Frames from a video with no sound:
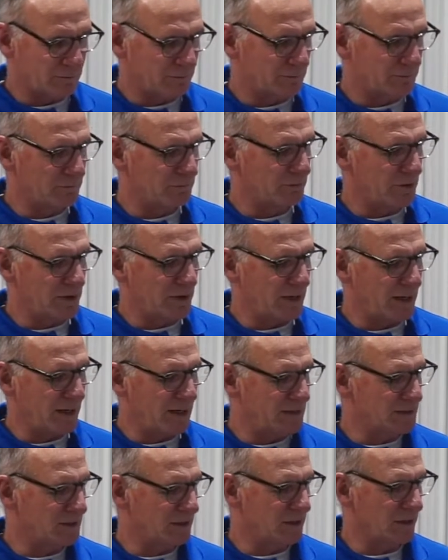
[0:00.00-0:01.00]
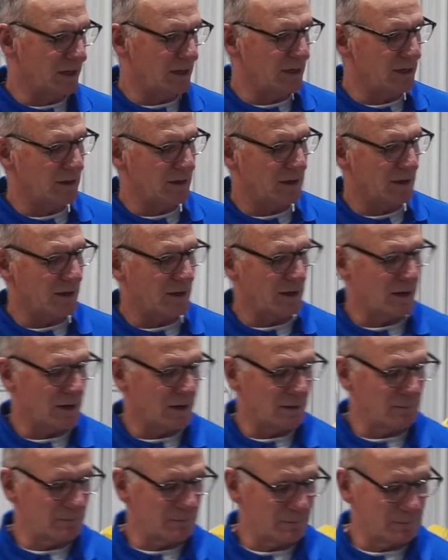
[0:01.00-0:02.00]
very easily,
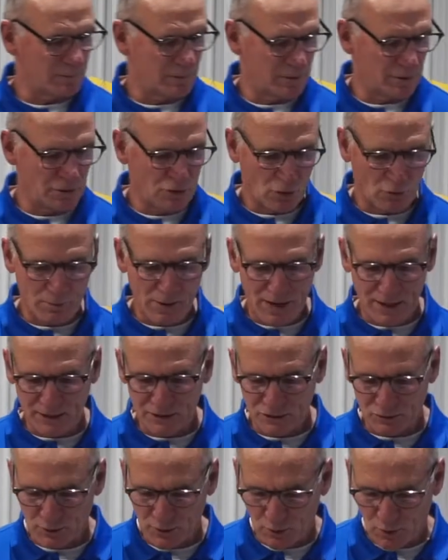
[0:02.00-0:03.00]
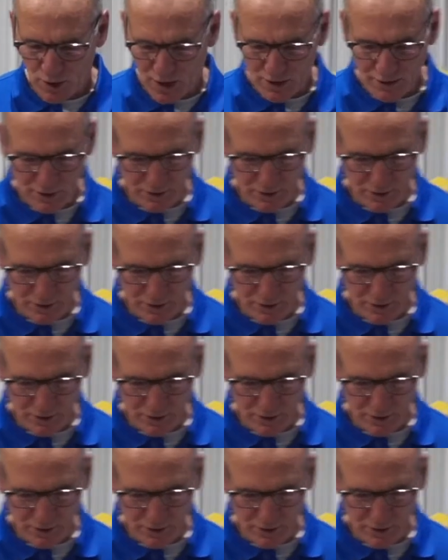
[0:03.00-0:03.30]
no maintenance required on the